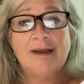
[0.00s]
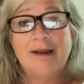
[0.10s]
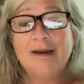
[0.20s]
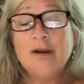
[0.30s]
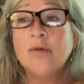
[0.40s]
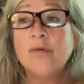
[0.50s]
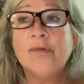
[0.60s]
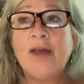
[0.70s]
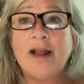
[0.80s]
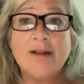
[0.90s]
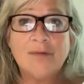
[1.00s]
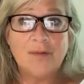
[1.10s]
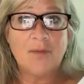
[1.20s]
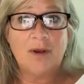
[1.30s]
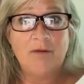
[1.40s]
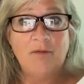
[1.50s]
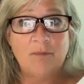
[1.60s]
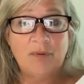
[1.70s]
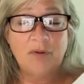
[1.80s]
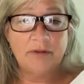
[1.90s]
and he was seconds away
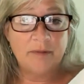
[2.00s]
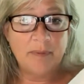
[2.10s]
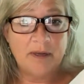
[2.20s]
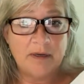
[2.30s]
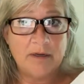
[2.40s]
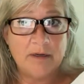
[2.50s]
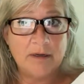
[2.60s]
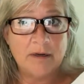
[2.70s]
from pulling the pin,